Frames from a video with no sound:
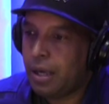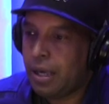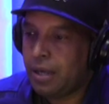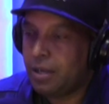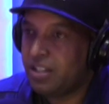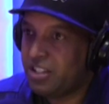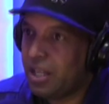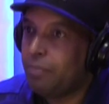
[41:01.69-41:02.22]

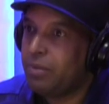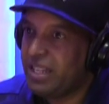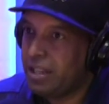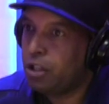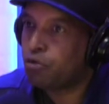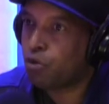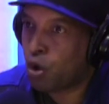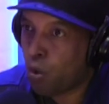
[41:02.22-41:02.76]
and assembly
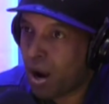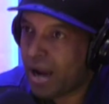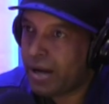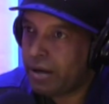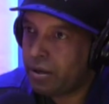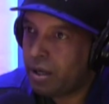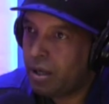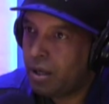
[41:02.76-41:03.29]
is
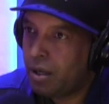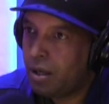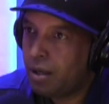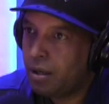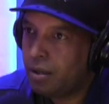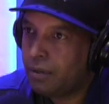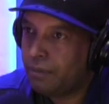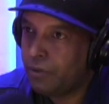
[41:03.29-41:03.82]
required
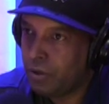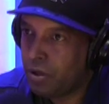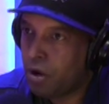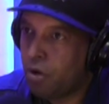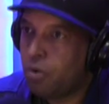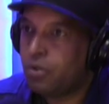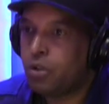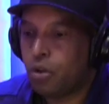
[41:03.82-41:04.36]
mm-hmm. you
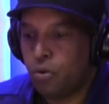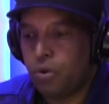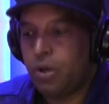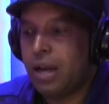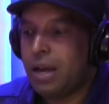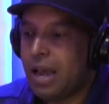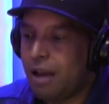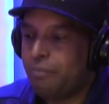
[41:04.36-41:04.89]
know so you
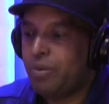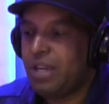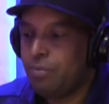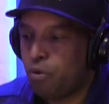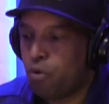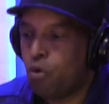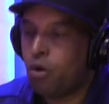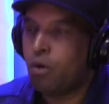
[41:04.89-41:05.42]
got to have
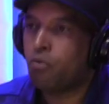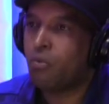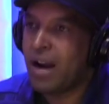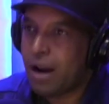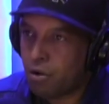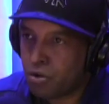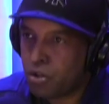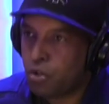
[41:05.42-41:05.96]
people
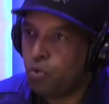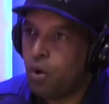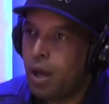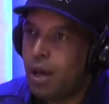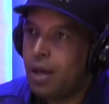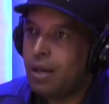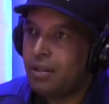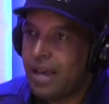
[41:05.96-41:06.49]
around you
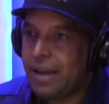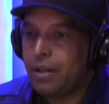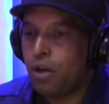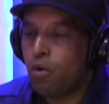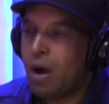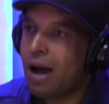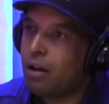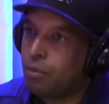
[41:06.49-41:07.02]
that
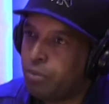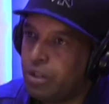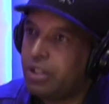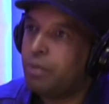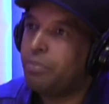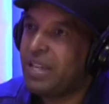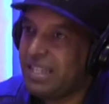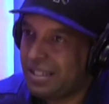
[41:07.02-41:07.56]
know how to put
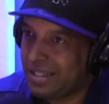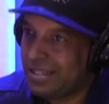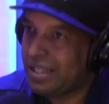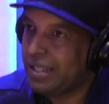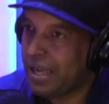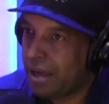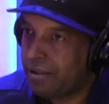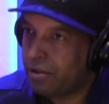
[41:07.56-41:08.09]
the pieces
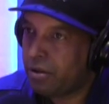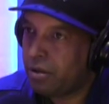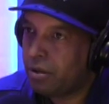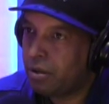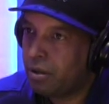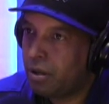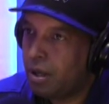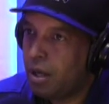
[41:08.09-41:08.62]
together
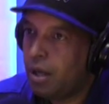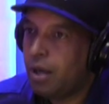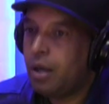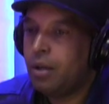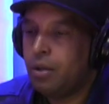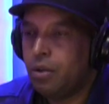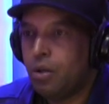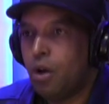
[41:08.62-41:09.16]
yeah
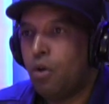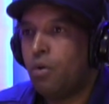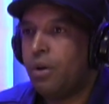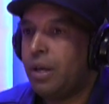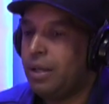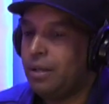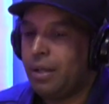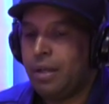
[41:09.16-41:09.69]
definitely. you know
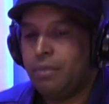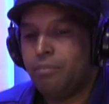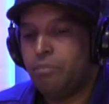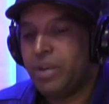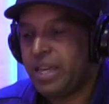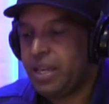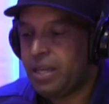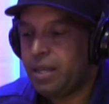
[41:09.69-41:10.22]
and and
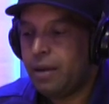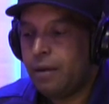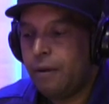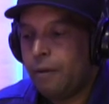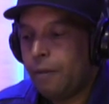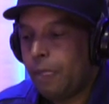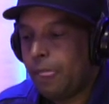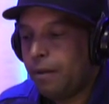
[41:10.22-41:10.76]
b
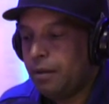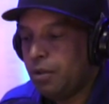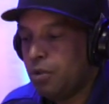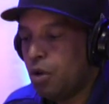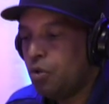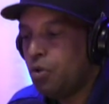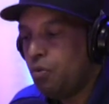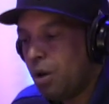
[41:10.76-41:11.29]
you
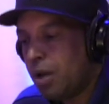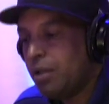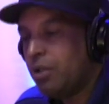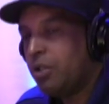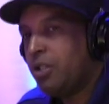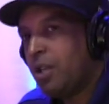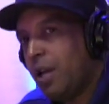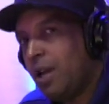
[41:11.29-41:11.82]
know you
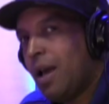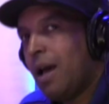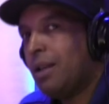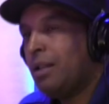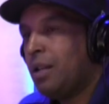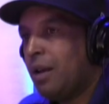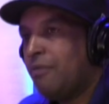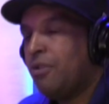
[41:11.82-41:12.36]
understand how to
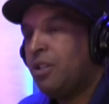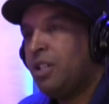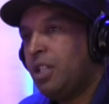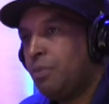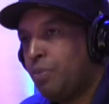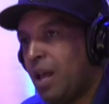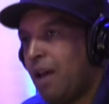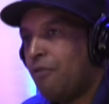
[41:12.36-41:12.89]
leverage
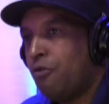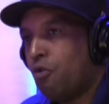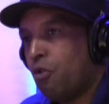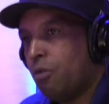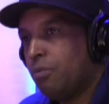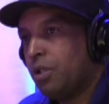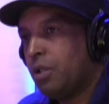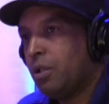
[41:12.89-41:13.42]
these
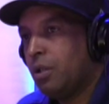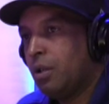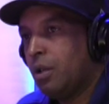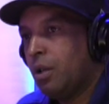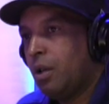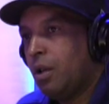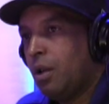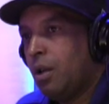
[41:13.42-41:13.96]
platforms
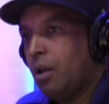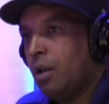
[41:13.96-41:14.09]
mm-hmm.